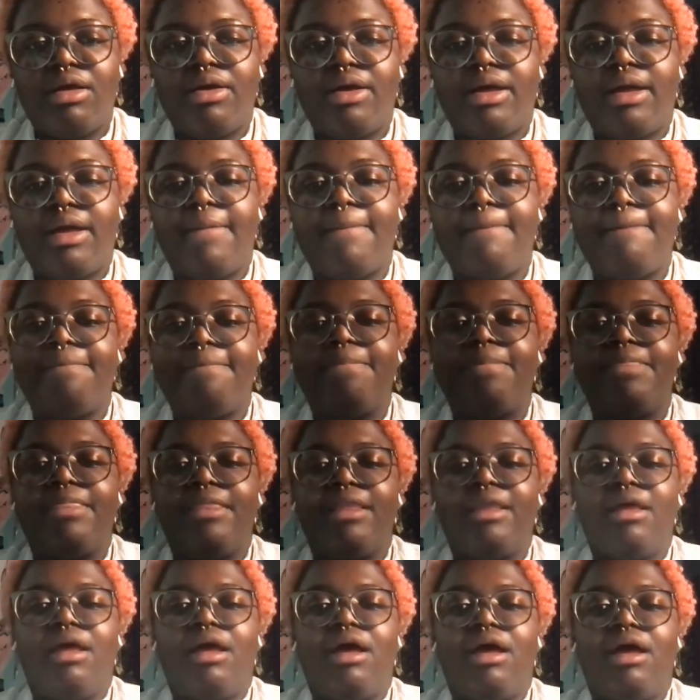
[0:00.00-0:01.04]

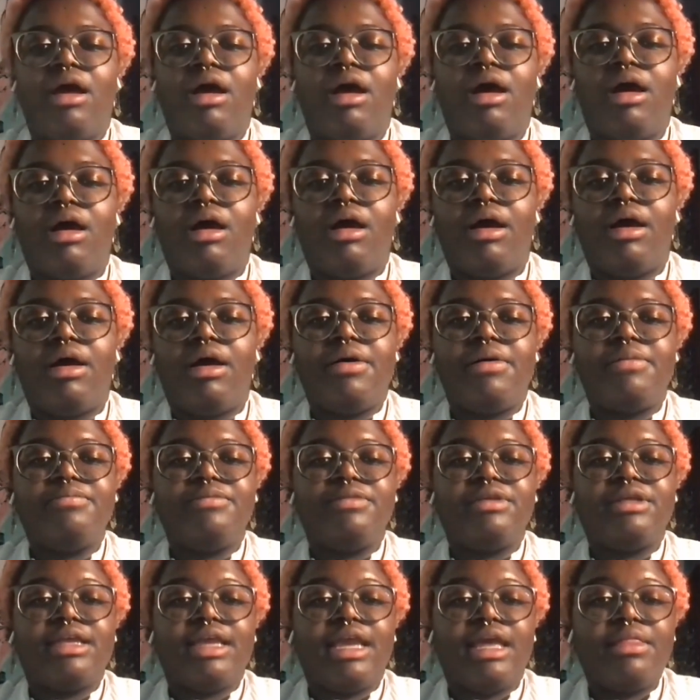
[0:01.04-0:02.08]
Okay.
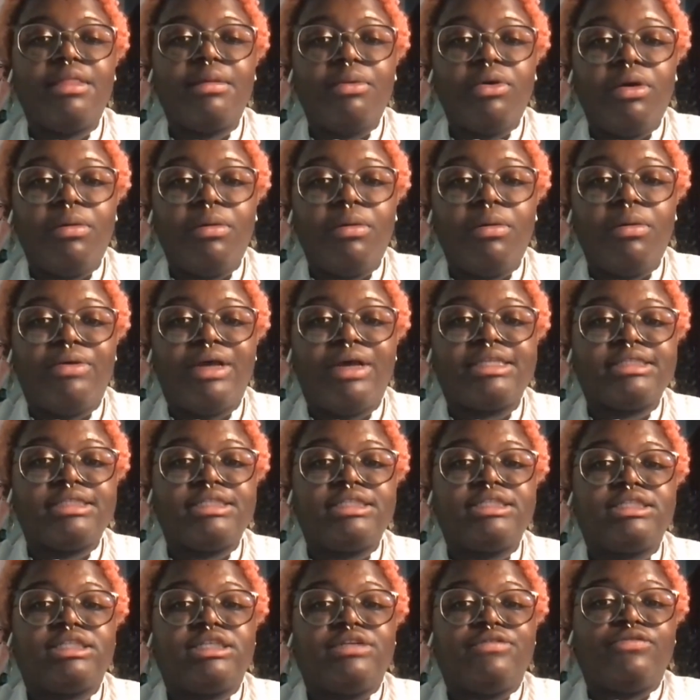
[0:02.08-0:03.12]
Can the borough
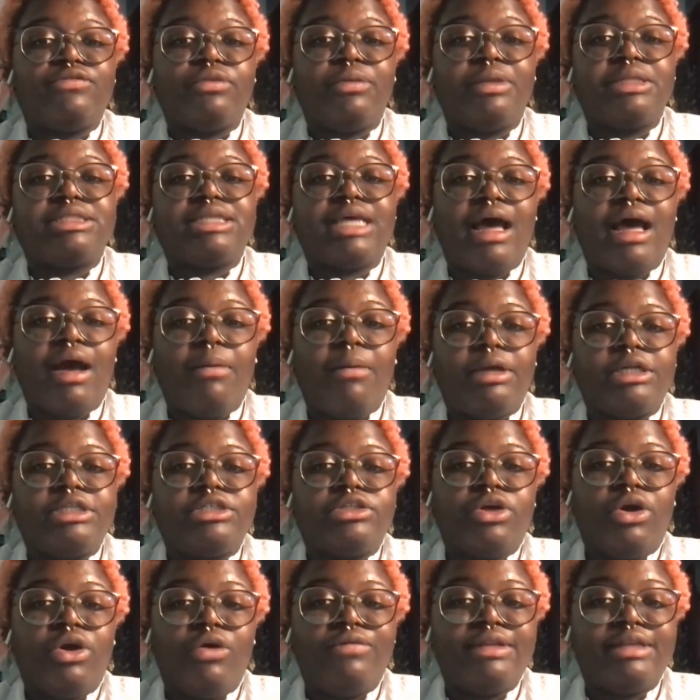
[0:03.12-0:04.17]
presidents influence how much
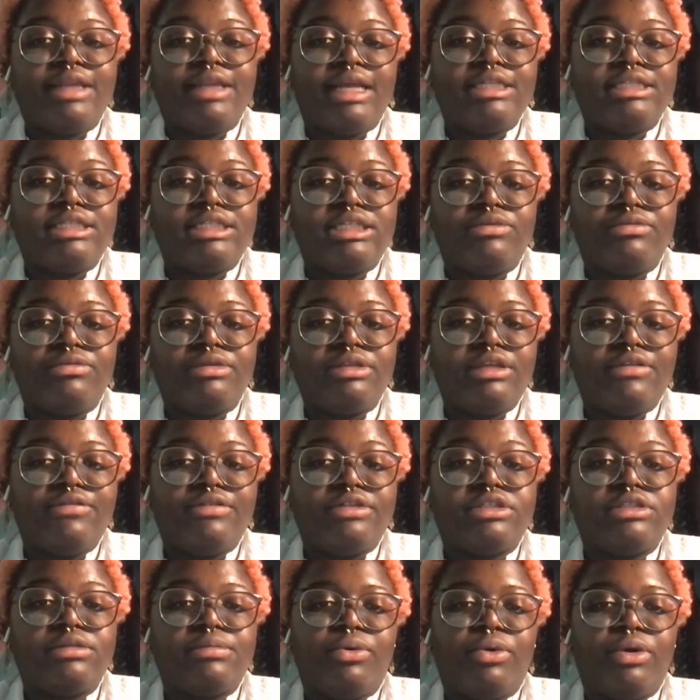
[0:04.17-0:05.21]
COVID-19 relief
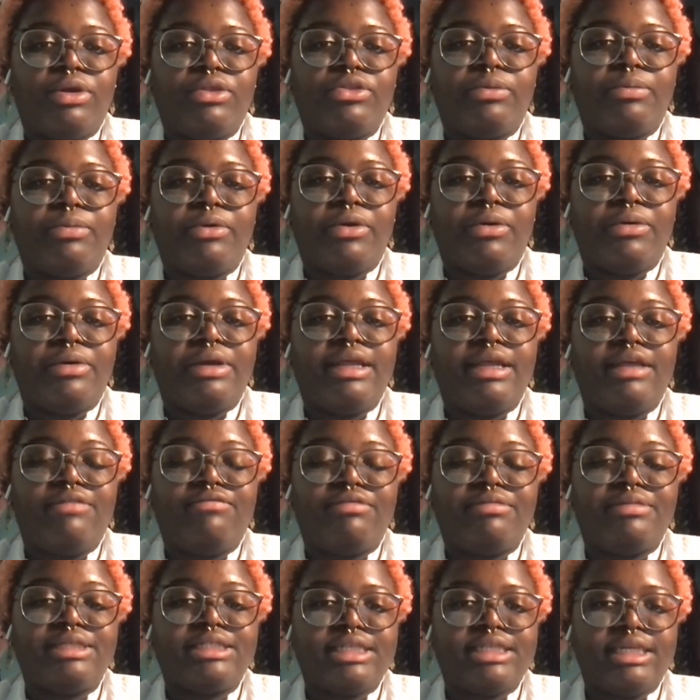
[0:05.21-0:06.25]
and support their borough can get
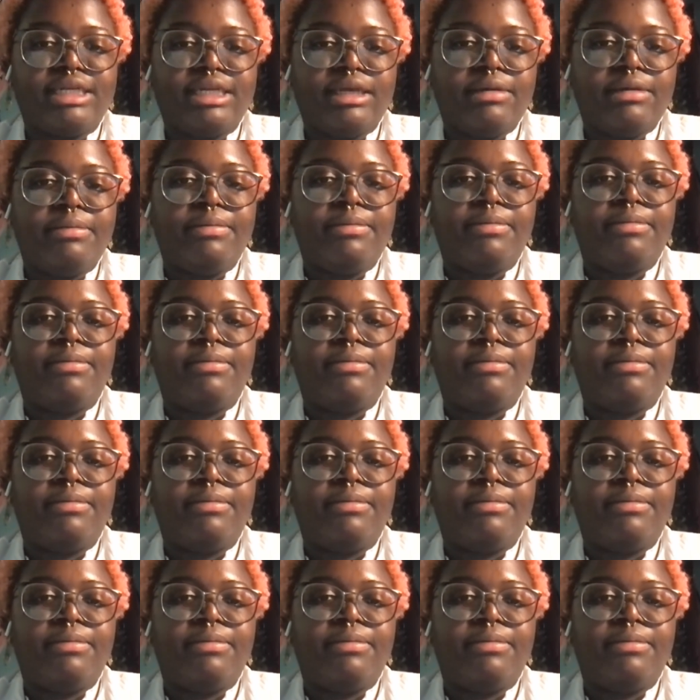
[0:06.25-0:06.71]
from the city?